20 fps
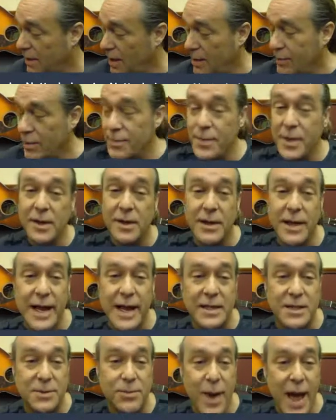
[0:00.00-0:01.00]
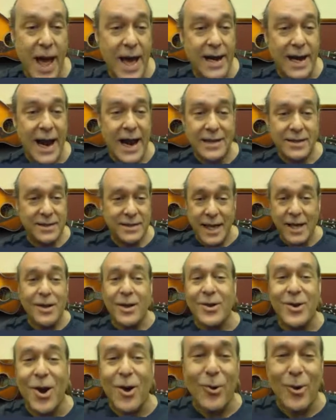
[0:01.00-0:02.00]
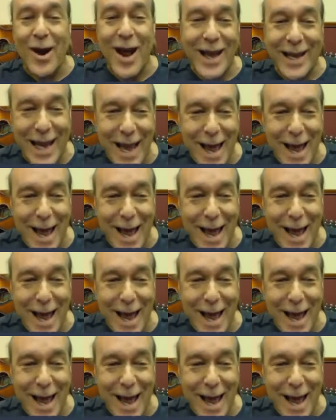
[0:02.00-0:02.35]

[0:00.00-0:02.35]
I'm a middle-aged man, and I still don't know where I